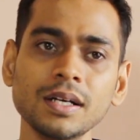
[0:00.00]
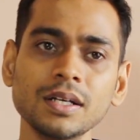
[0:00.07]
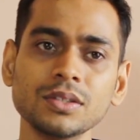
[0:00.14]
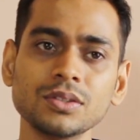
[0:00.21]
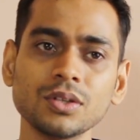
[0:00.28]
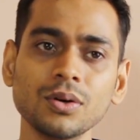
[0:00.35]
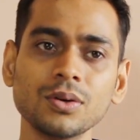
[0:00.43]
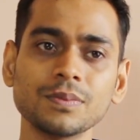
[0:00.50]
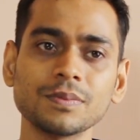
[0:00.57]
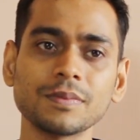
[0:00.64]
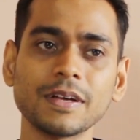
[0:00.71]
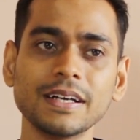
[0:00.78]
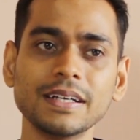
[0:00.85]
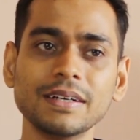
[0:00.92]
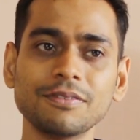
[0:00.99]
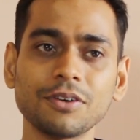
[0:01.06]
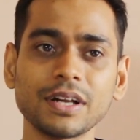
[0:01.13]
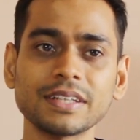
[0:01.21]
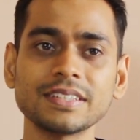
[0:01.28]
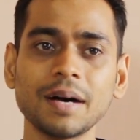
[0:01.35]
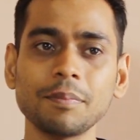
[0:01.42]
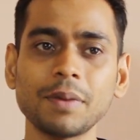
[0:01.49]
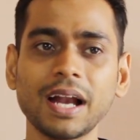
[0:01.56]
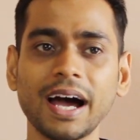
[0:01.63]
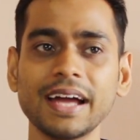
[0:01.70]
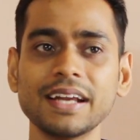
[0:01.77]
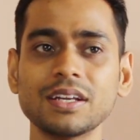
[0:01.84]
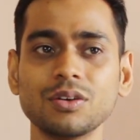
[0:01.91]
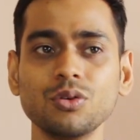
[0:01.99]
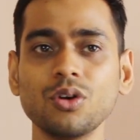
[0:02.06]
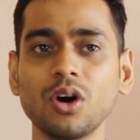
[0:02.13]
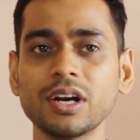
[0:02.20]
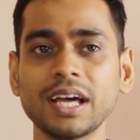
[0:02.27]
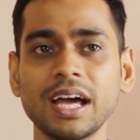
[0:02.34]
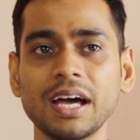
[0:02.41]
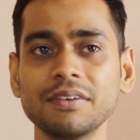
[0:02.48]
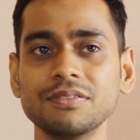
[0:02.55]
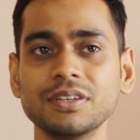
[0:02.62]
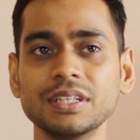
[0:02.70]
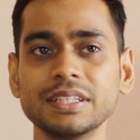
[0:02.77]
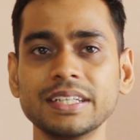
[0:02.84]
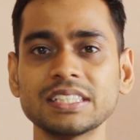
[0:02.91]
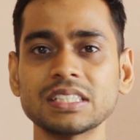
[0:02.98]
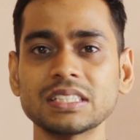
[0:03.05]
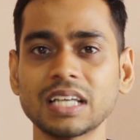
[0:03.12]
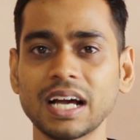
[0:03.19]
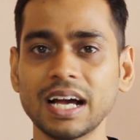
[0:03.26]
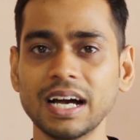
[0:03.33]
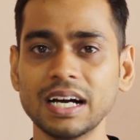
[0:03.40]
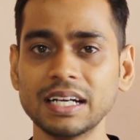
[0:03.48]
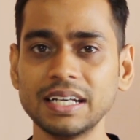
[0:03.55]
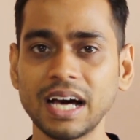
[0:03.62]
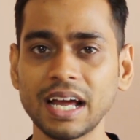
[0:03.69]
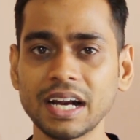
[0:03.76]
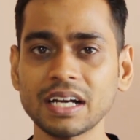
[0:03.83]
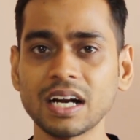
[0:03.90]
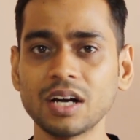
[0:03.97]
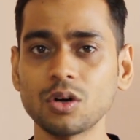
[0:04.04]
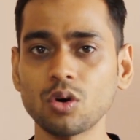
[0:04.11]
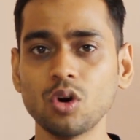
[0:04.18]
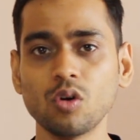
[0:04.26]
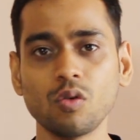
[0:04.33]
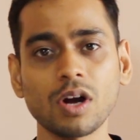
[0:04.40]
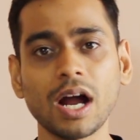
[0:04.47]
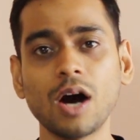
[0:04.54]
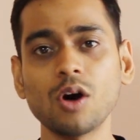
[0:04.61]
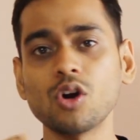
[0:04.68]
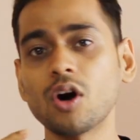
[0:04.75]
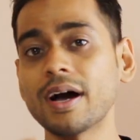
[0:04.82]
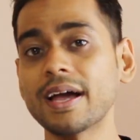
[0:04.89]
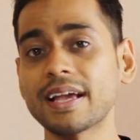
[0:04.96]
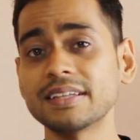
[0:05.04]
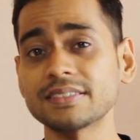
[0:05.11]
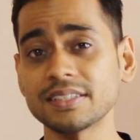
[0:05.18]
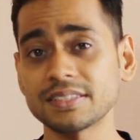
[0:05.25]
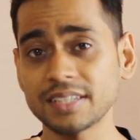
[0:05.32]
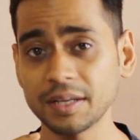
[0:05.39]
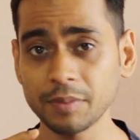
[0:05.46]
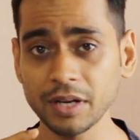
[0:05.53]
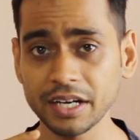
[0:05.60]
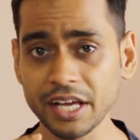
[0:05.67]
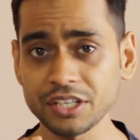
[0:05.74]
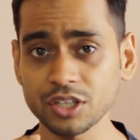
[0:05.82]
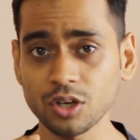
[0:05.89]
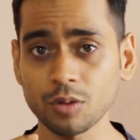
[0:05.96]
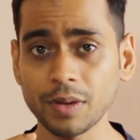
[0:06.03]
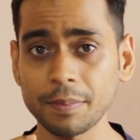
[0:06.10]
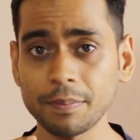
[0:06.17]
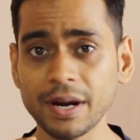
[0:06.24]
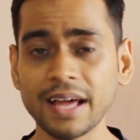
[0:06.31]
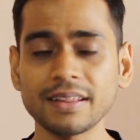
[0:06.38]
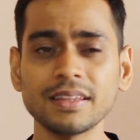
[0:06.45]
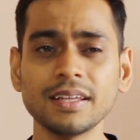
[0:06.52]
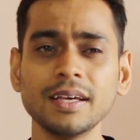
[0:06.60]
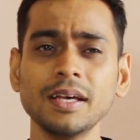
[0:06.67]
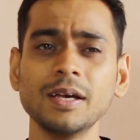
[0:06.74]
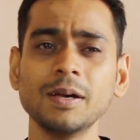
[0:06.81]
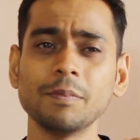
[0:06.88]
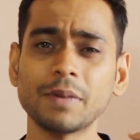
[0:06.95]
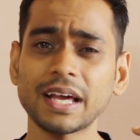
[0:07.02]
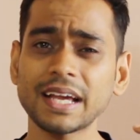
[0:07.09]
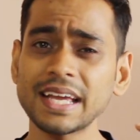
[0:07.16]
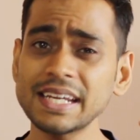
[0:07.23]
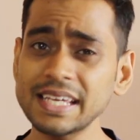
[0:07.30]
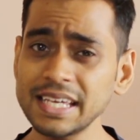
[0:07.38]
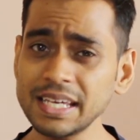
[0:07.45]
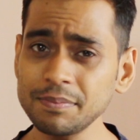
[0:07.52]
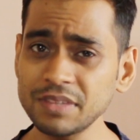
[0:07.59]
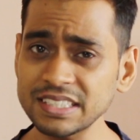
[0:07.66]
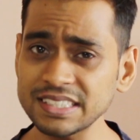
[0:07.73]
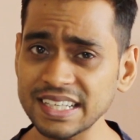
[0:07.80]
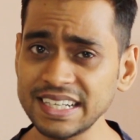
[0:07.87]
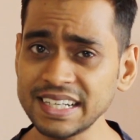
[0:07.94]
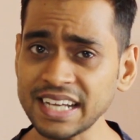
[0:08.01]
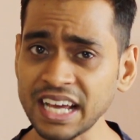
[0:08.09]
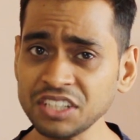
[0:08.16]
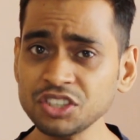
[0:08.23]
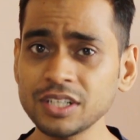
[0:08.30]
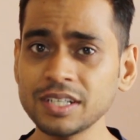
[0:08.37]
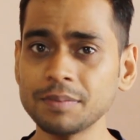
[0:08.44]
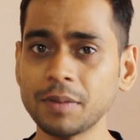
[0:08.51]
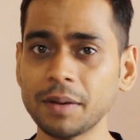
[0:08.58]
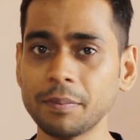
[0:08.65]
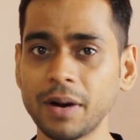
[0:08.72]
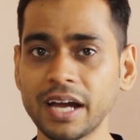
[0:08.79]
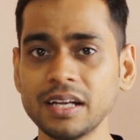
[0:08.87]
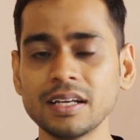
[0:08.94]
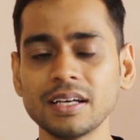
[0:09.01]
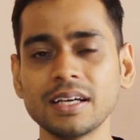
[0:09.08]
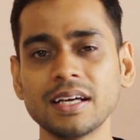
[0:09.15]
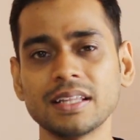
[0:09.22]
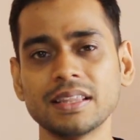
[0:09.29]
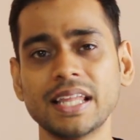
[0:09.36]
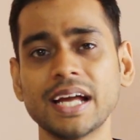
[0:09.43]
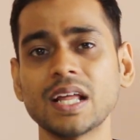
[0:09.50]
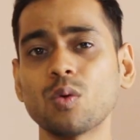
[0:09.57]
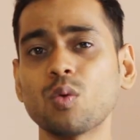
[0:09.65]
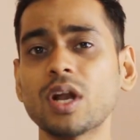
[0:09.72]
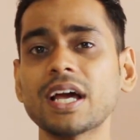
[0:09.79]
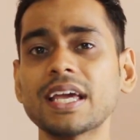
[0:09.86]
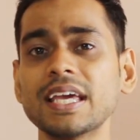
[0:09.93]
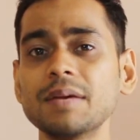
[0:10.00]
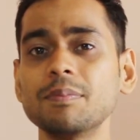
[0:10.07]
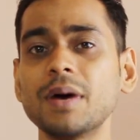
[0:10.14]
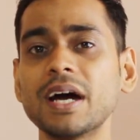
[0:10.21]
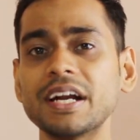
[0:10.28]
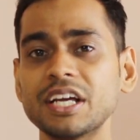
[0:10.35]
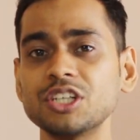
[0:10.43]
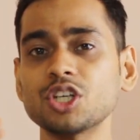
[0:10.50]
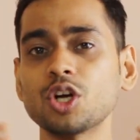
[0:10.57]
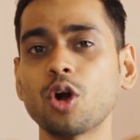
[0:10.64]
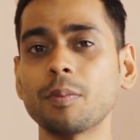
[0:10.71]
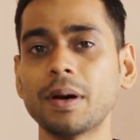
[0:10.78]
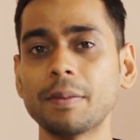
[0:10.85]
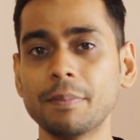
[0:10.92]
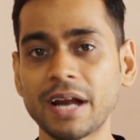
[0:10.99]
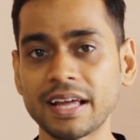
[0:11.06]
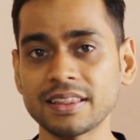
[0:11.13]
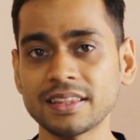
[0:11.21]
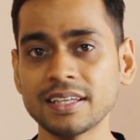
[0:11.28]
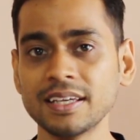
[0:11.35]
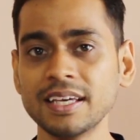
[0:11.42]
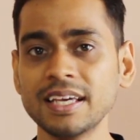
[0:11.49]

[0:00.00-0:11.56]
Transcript: So, for example, I do not have this direct control over how long I can sustain my attention on my breath, but I can keep this intention in my mind that I want to keep my attention on my breath.